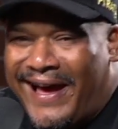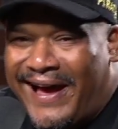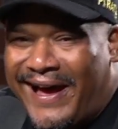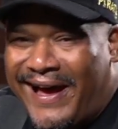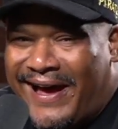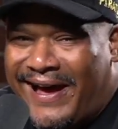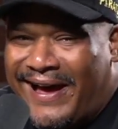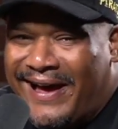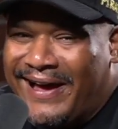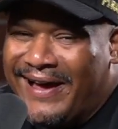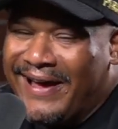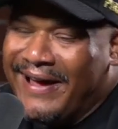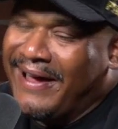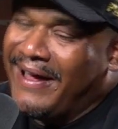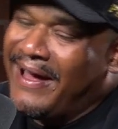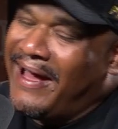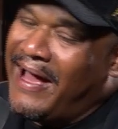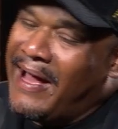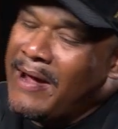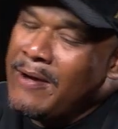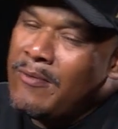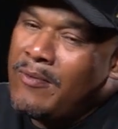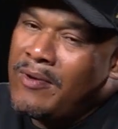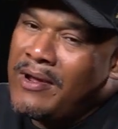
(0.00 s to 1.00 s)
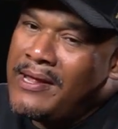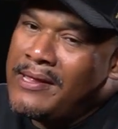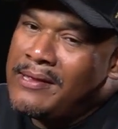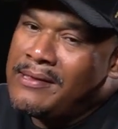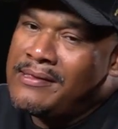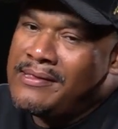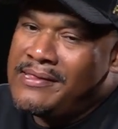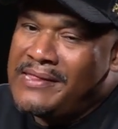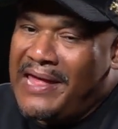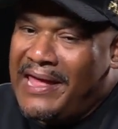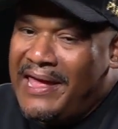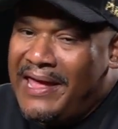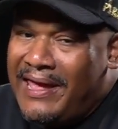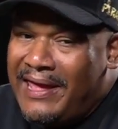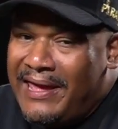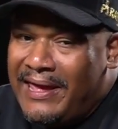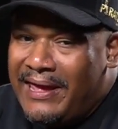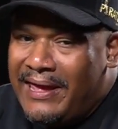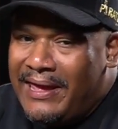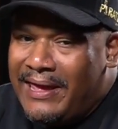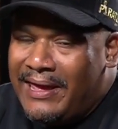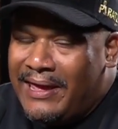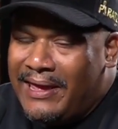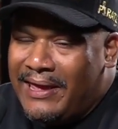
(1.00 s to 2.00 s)
I want to
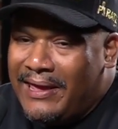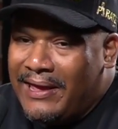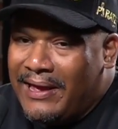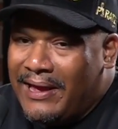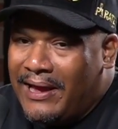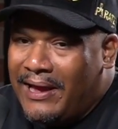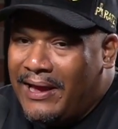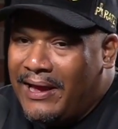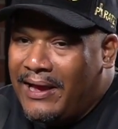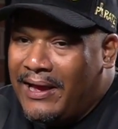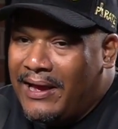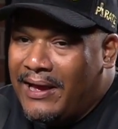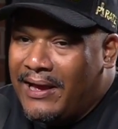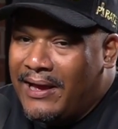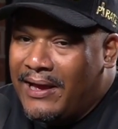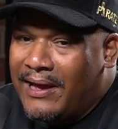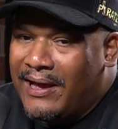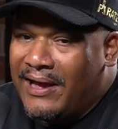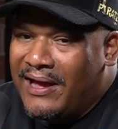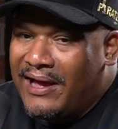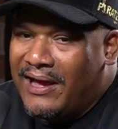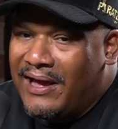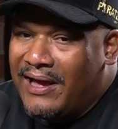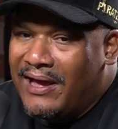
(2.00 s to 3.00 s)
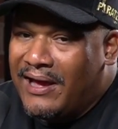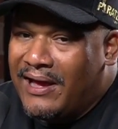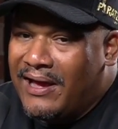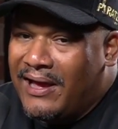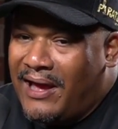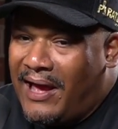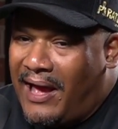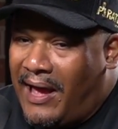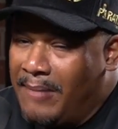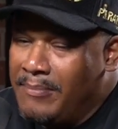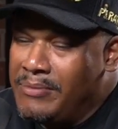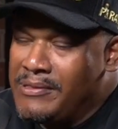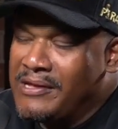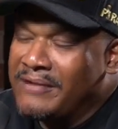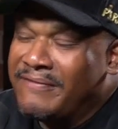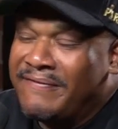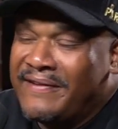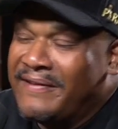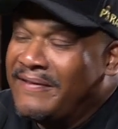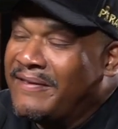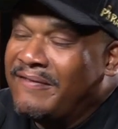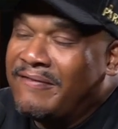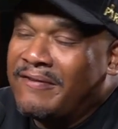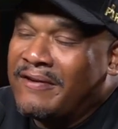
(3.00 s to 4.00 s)
say I'm still
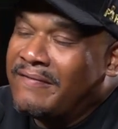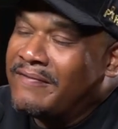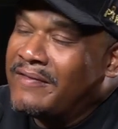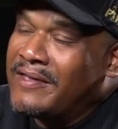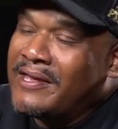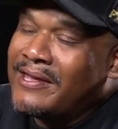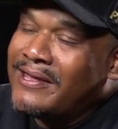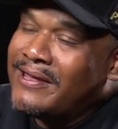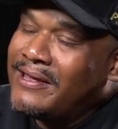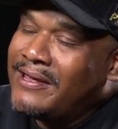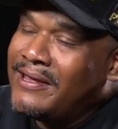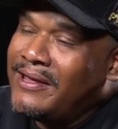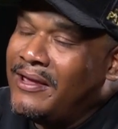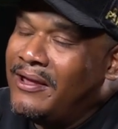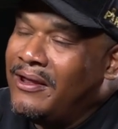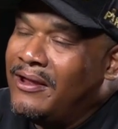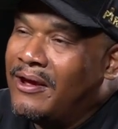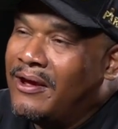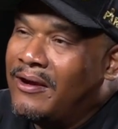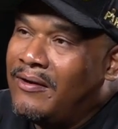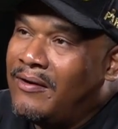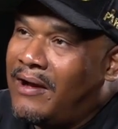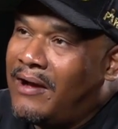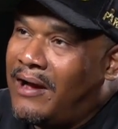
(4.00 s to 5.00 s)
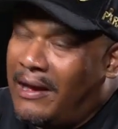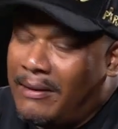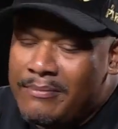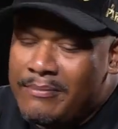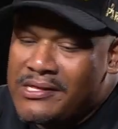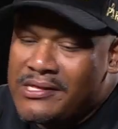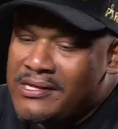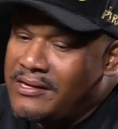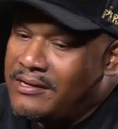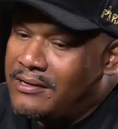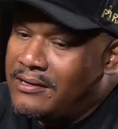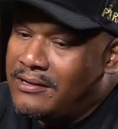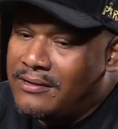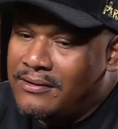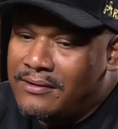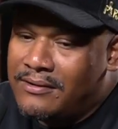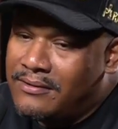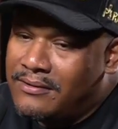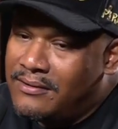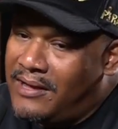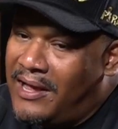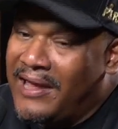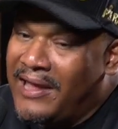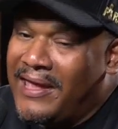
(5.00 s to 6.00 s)
50-50. You know, I'm
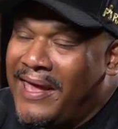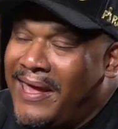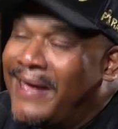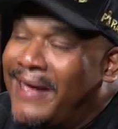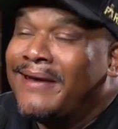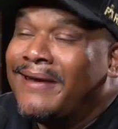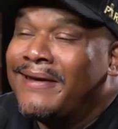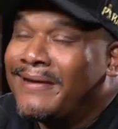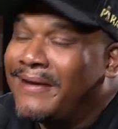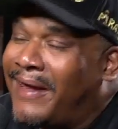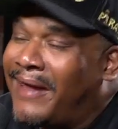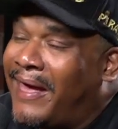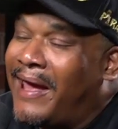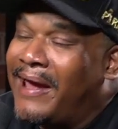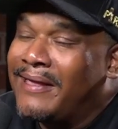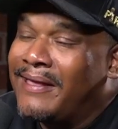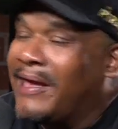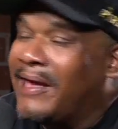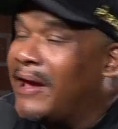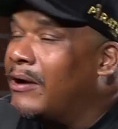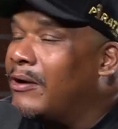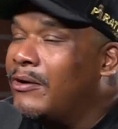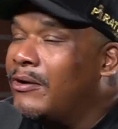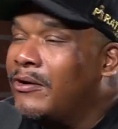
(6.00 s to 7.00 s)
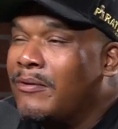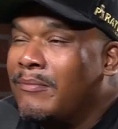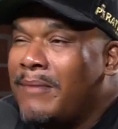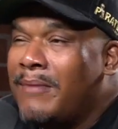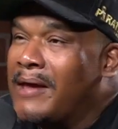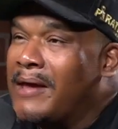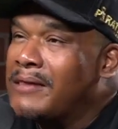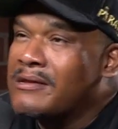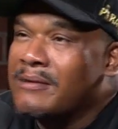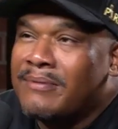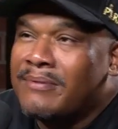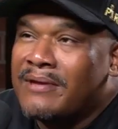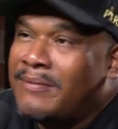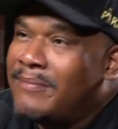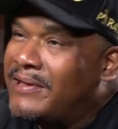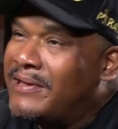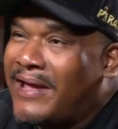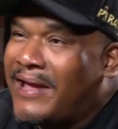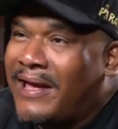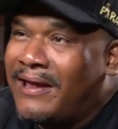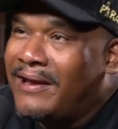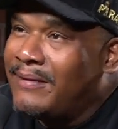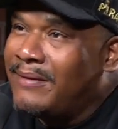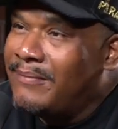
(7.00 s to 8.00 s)
still, again, like that whole Master P
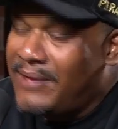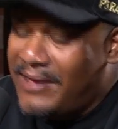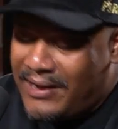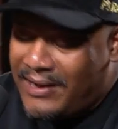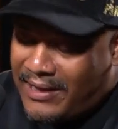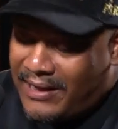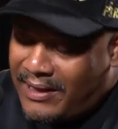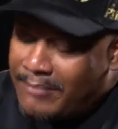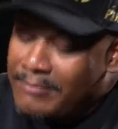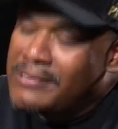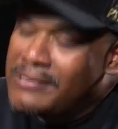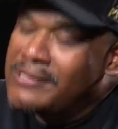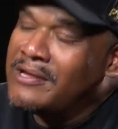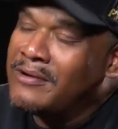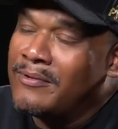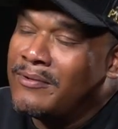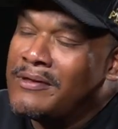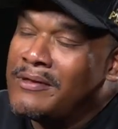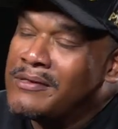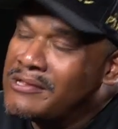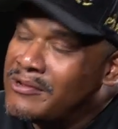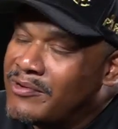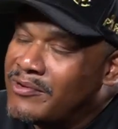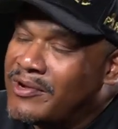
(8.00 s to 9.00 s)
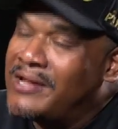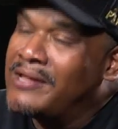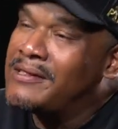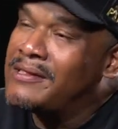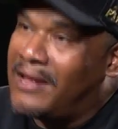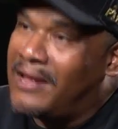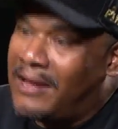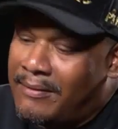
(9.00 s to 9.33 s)
mentality, man. I'm still in the streets.